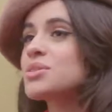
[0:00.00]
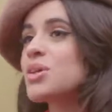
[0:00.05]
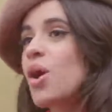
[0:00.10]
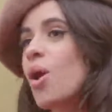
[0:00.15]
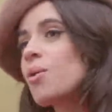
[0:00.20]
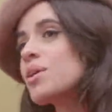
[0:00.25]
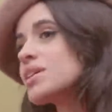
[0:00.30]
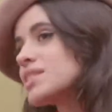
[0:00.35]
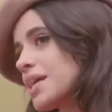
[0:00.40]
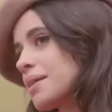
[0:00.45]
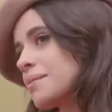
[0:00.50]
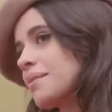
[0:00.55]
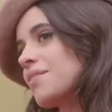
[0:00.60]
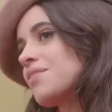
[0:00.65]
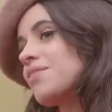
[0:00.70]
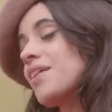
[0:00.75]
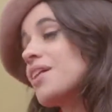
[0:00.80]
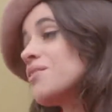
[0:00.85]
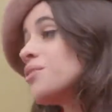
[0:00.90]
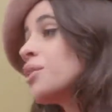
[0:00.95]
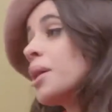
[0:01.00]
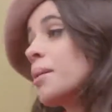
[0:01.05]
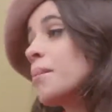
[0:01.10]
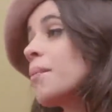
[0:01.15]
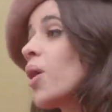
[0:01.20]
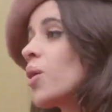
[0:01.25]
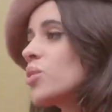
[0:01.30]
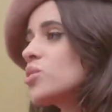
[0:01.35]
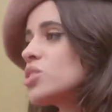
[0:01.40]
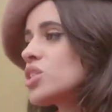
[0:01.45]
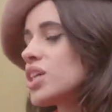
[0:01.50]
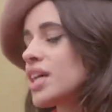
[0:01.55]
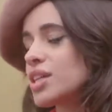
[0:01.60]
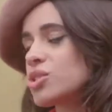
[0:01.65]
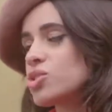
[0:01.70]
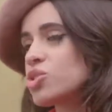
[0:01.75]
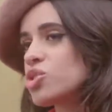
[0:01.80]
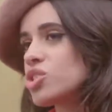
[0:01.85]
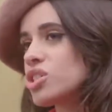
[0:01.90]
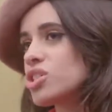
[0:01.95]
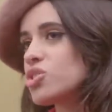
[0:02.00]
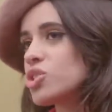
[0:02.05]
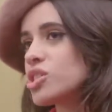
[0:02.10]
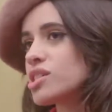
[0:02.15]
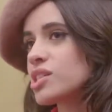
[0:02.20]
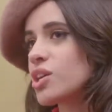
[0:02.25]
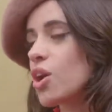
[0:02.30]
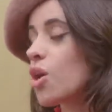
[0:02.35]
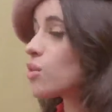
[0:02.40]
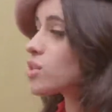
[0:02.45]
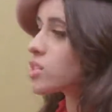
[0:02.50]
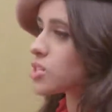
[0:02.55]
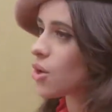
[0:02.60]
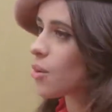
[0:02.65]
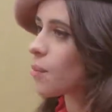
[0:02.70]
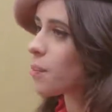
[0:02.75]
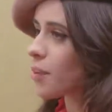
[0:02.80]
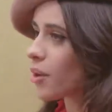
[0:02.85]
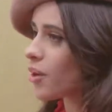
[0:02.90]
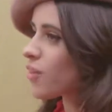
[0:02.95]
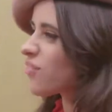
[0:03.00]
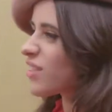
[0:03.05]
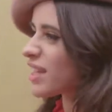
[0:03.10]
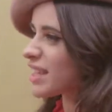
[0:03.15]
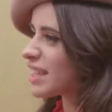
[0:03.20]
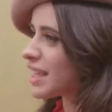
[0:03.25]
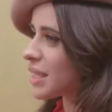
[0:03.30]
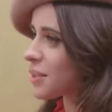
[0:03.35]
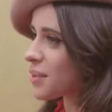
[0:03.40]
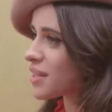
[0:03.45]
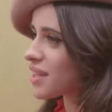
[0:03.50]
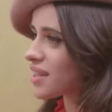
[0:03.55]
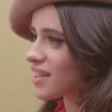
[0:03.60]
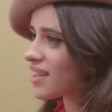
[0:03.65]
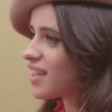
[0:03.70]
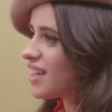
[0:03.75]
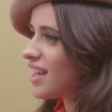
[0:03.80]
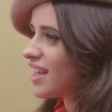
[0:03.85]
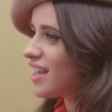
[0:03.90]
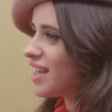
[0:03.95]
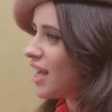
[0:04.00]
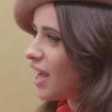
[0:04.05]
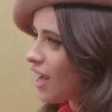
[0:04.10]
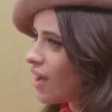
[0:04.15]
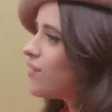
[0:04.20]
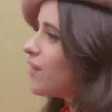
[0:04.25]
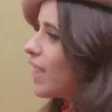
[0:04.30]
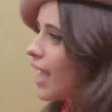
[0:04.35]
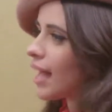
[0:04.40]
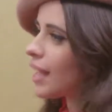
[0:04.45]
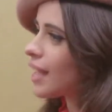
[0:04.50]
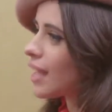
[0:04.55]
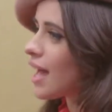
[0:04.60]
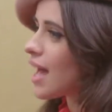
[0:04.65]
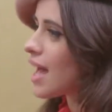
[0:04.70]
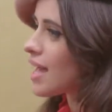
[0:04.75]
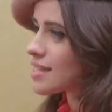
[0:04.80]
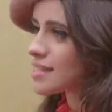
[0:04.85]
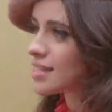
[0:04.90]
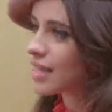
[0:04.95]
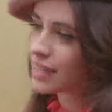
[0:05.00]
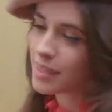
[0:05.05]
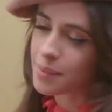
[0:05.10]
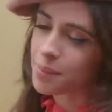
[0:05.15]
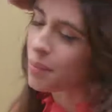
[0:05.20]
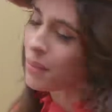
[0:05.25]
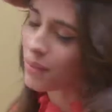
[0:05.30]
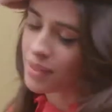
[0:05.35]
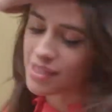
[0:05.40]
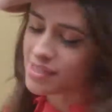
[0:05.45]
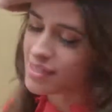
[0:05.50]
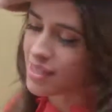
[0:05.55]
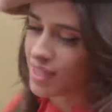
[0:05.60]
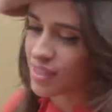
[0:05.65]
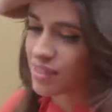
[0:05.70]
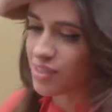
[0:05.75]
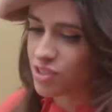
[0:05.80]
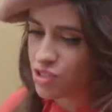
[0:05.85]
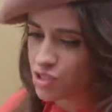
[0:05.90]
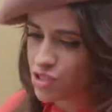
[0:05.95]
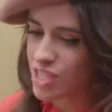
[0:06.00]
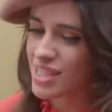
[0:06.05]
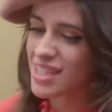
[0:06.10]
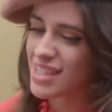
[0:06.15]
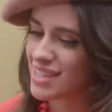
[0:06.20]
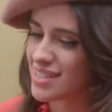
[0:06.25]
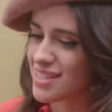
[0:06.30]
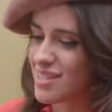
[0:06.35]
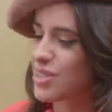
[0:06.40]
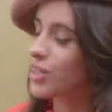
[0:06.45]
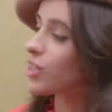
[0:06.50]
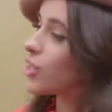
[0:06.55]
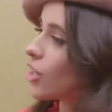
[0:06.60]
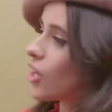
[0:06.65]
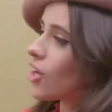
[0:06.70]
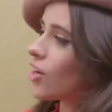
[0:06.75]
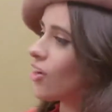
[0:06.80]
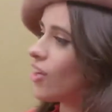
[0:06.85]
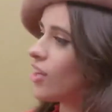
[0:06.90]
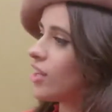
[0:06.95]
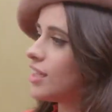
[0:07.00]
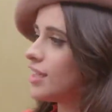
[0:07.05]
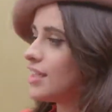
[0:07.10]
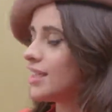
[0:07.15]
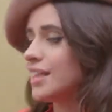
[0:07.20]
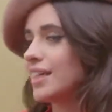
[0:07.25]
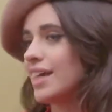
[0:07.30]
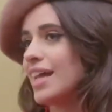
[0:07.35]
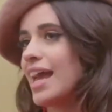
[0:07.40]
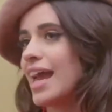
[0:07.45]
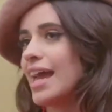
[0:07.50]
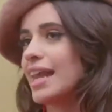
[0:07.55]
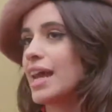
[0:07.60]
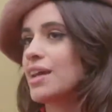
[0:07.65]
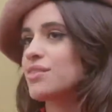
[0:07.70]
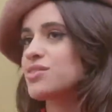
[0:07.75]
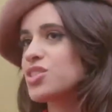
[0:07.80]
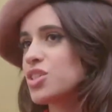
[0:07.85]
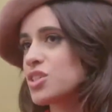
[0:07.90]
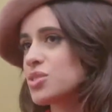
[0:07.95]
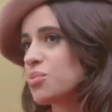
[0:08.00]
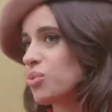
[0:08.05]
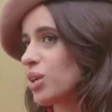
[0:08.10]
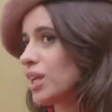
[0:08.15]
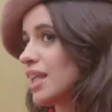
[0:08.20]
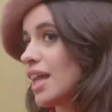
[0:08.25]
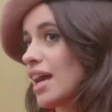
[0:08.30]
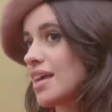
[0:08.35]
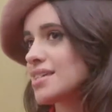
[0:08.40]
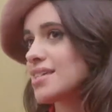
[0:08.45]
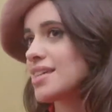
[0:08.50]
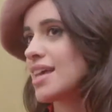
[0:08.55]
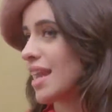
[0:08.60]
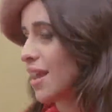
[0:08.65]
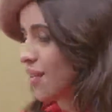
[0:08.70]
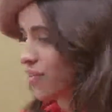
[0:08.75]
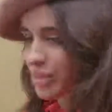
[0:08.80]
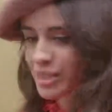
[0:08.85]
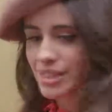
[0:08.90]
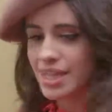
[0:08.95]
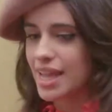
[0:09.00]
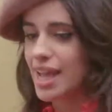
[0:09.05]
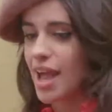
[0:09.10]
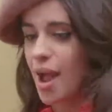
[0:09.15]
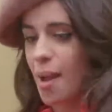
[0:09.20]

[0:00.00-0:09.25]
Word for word: was always like my favorite emoji, and she oh, just so goes sassy. so perfectly with yes. Havana. It's like the it's like she is the girl. Oh, she. And is. I just realized that every day